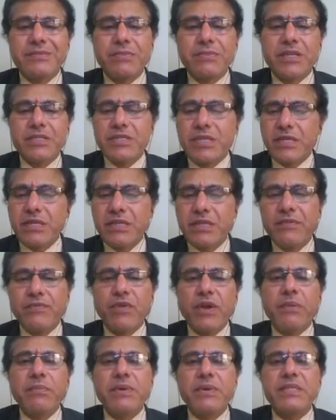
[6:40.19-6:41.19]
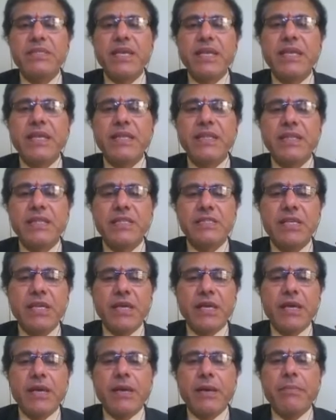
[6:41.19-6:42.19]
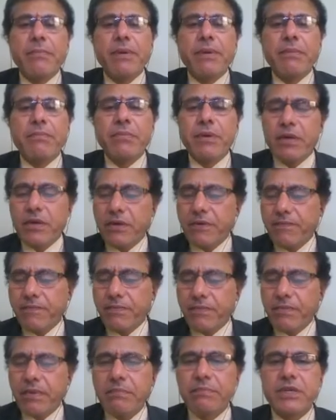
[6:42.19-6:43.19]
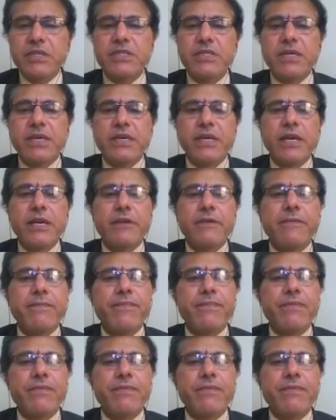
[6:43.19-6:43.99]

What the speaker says: Therefore I'm designing this member strut, right?